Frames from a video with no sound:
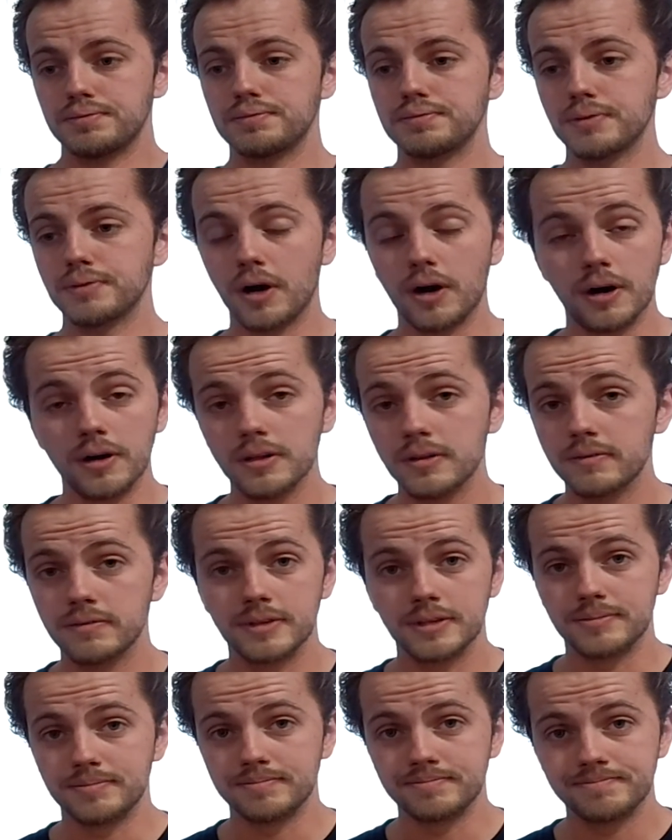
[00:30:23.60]
All of
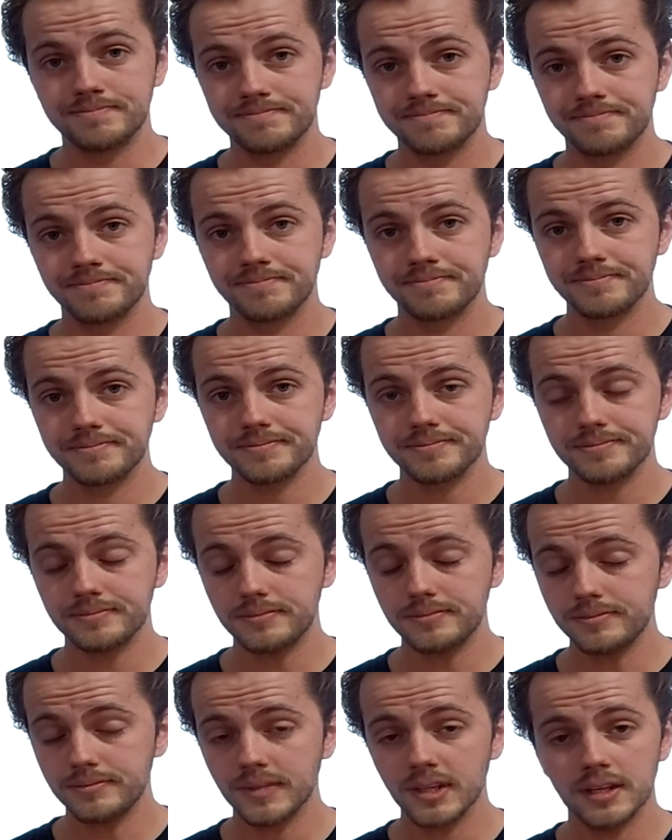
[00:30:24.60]
them.
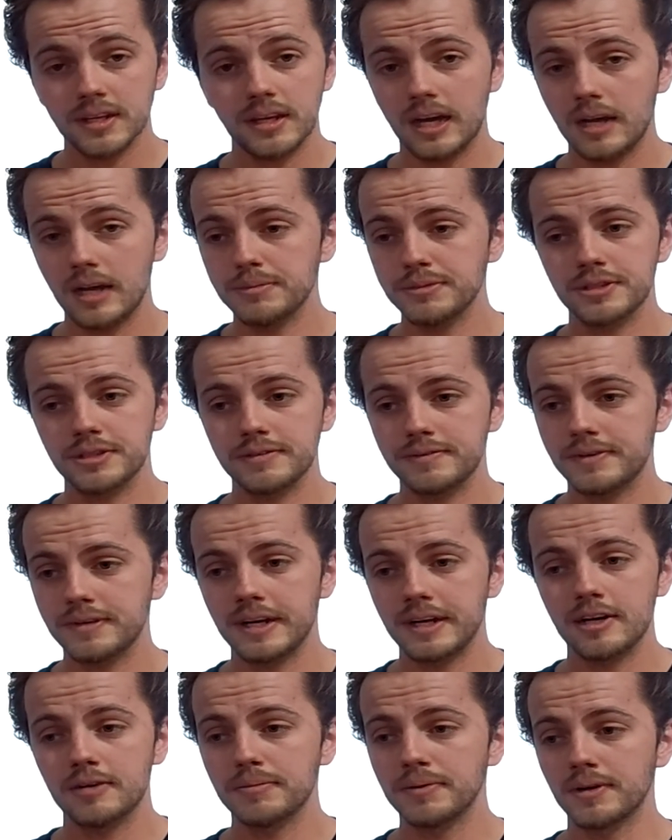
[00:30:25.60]
Times are different
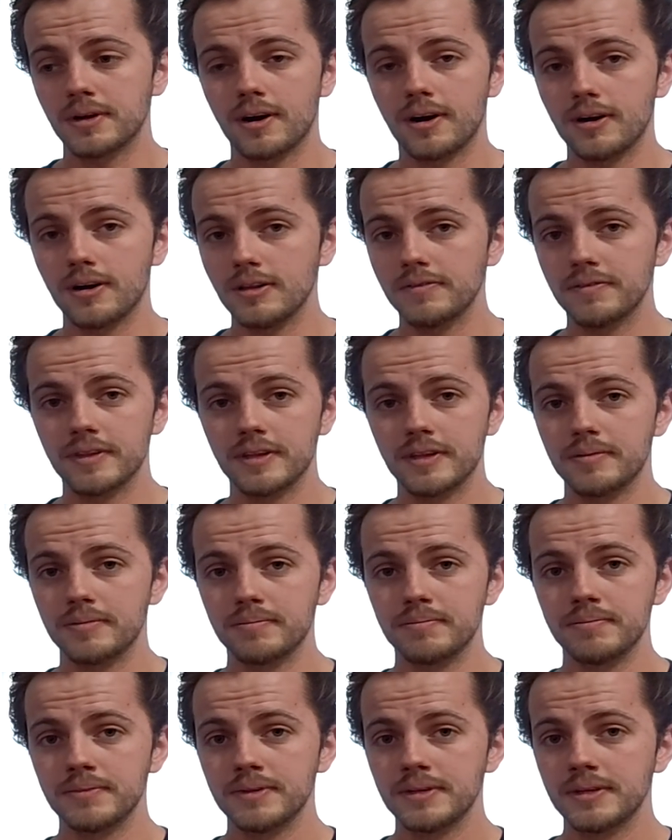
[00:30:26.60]
now, but all of them
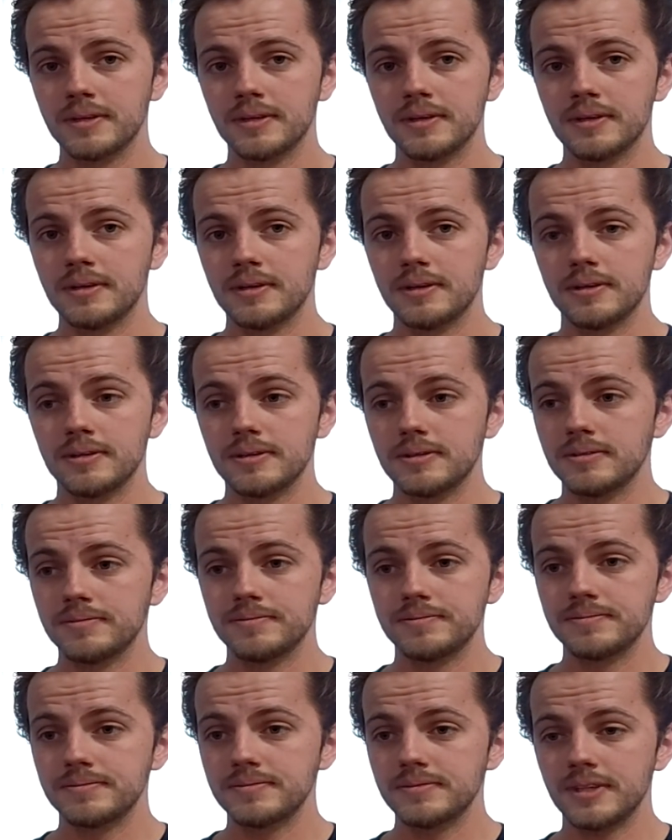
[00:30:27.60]

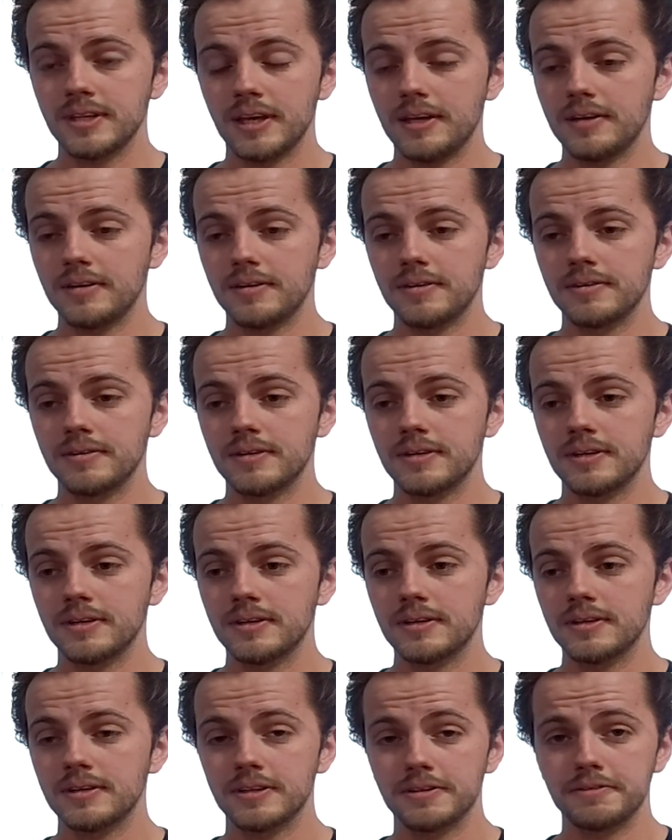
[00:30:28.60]
10
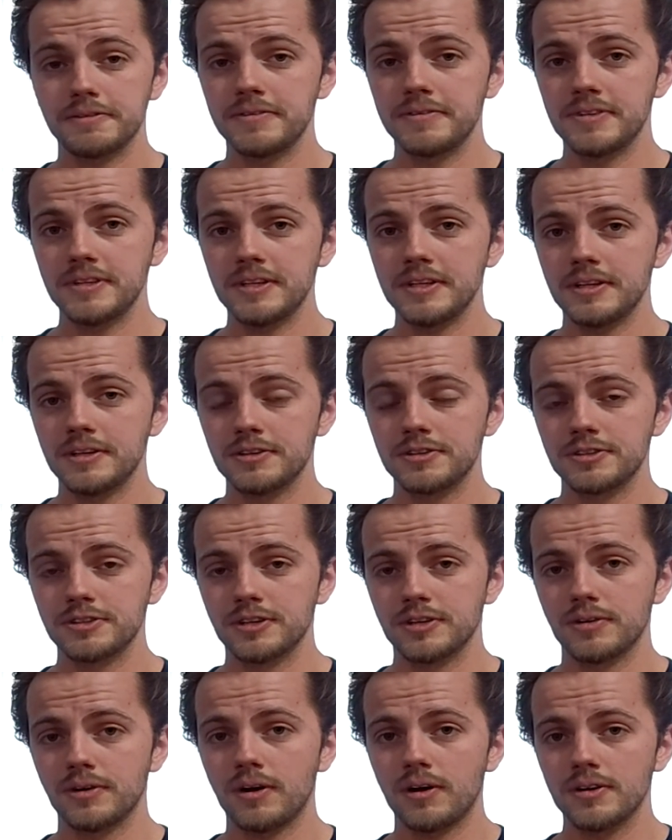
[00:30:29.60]
to 15 years ago
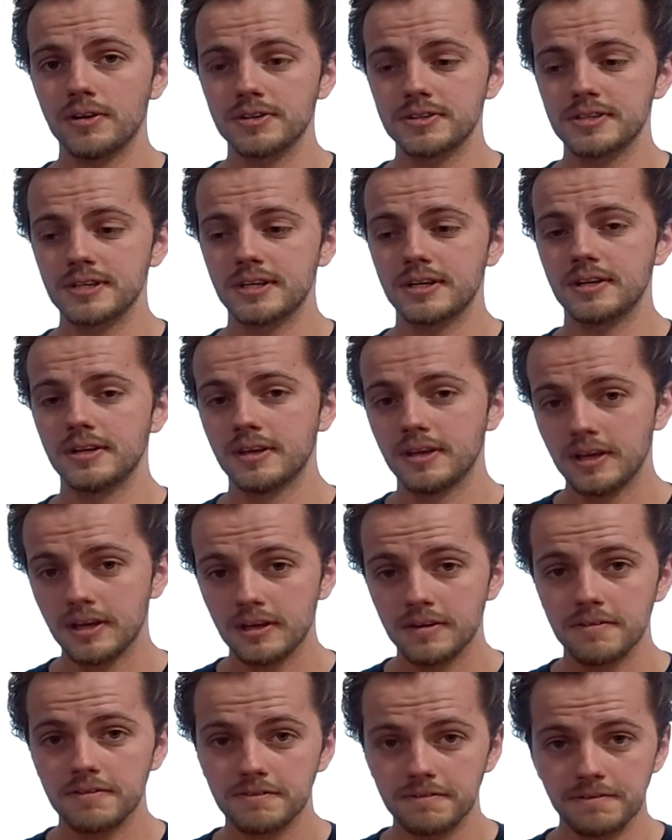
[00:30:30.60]
all said,
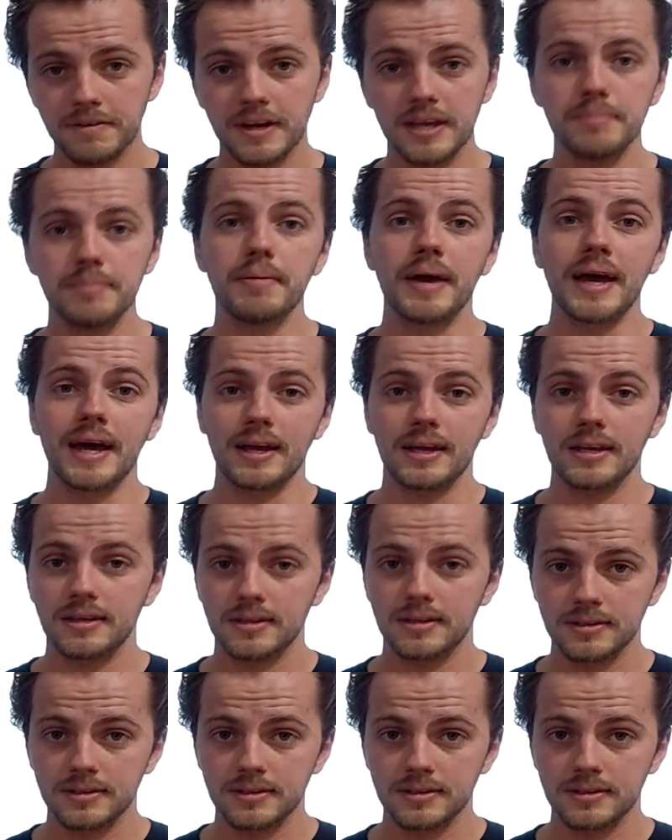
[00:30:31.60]
fight back.